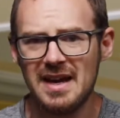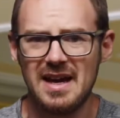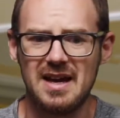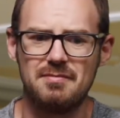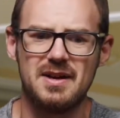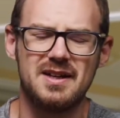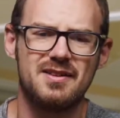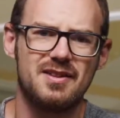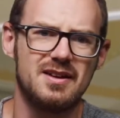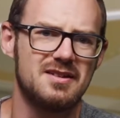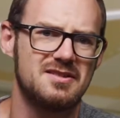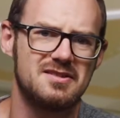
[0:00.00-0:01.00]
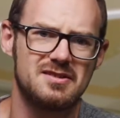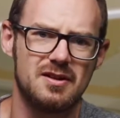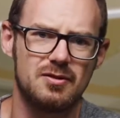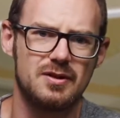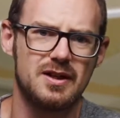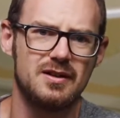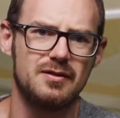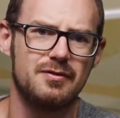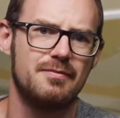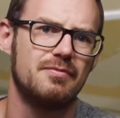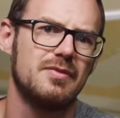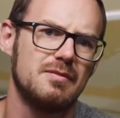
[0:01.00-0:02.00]
It made things so kind
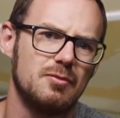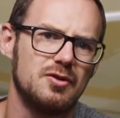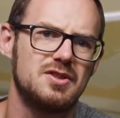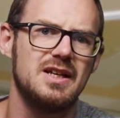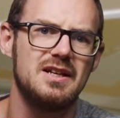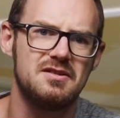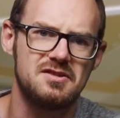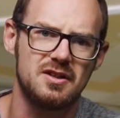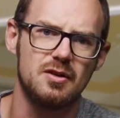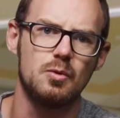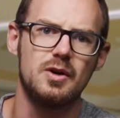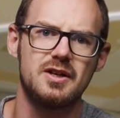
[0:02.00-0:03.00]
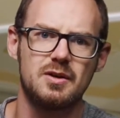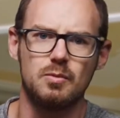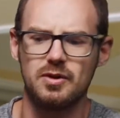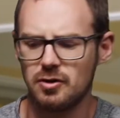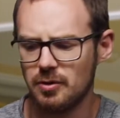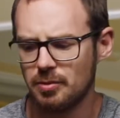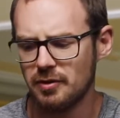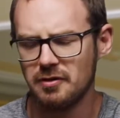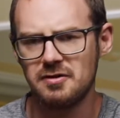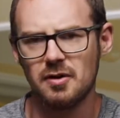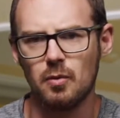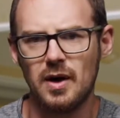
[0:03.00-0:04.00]
of much easier working with
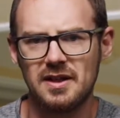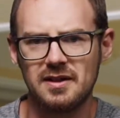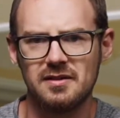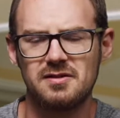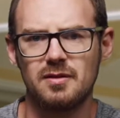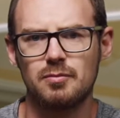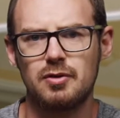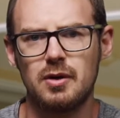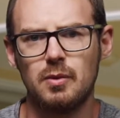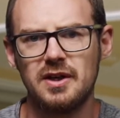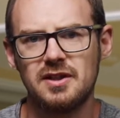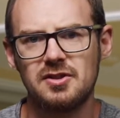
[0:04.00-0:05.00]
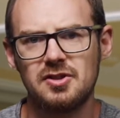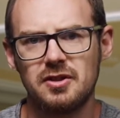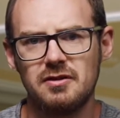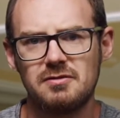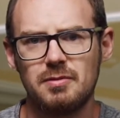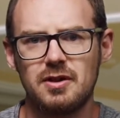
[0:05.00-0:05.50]
couples at weddings and on pre-wedding shoots,